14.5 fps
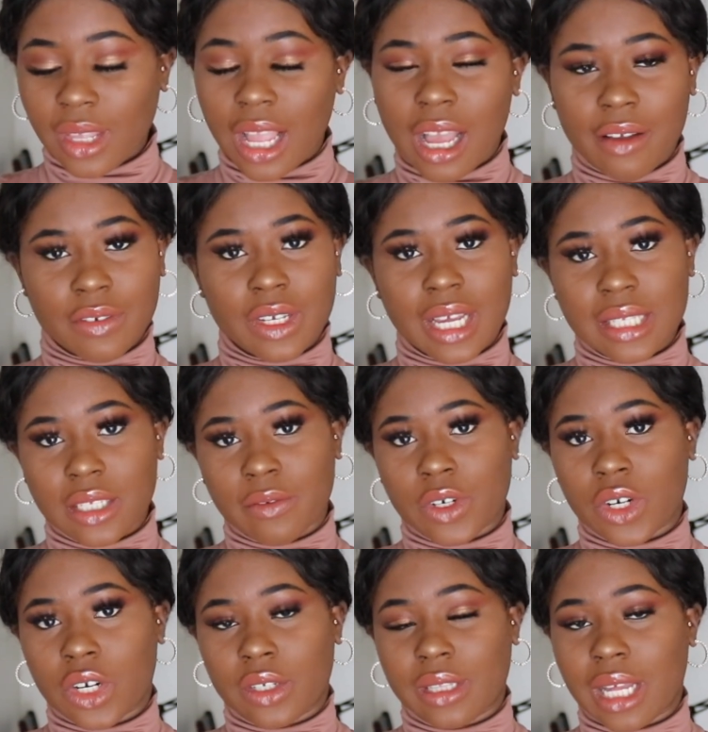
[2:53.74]
Have you guys ever
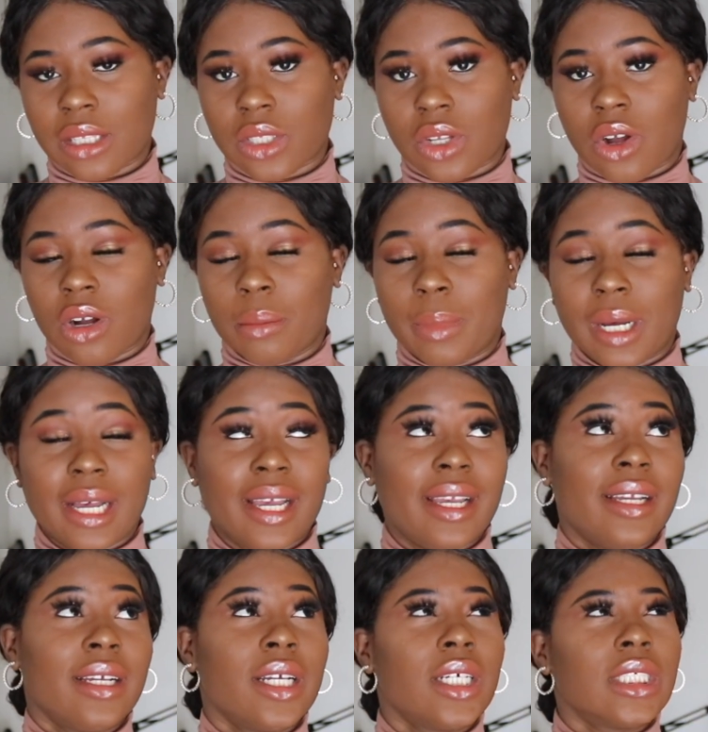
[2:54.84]
heard that song
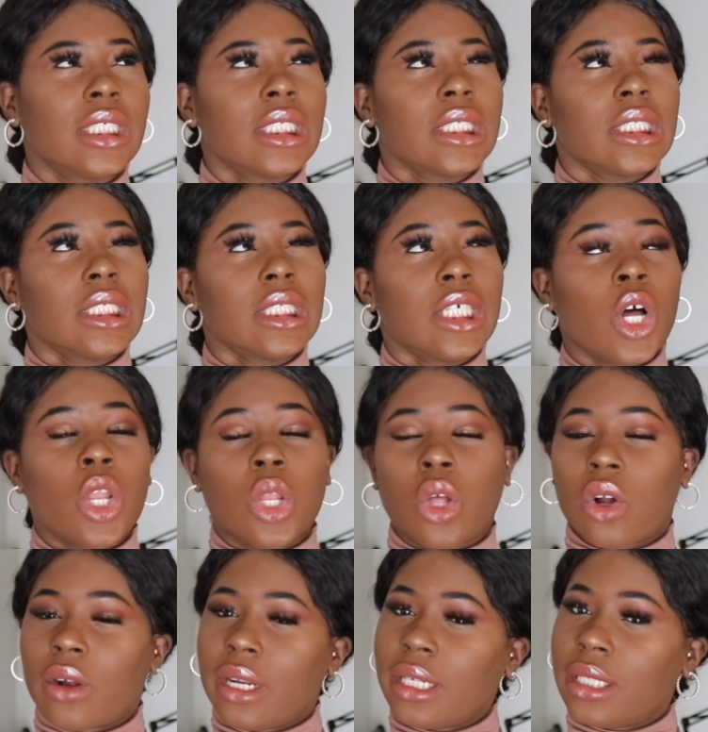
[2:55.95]
by
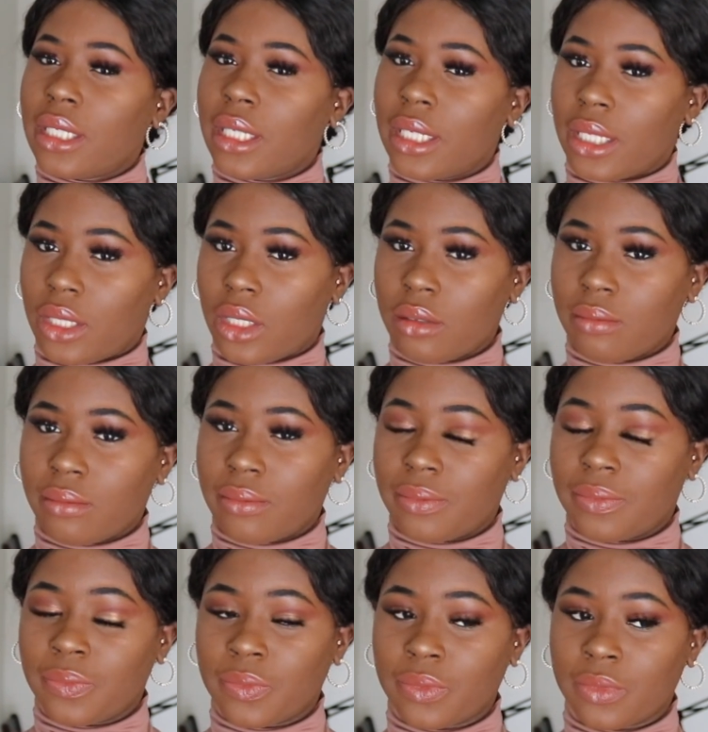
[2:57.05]
Lauryn Hill?
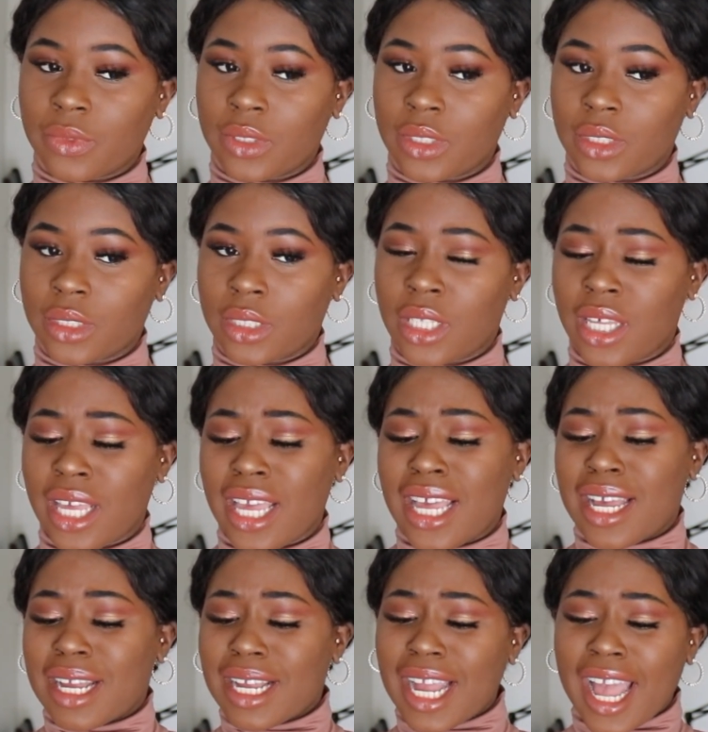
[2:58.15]

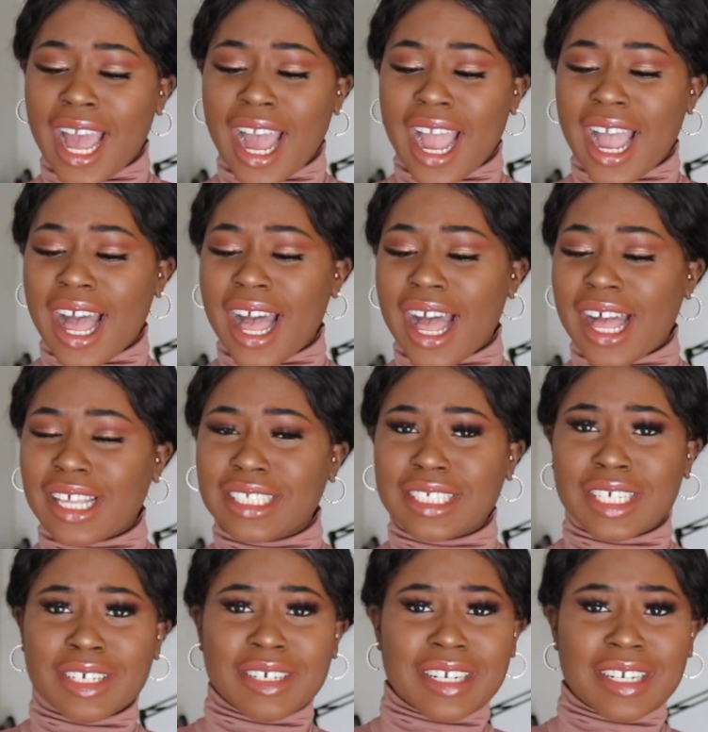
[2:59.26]
Cause you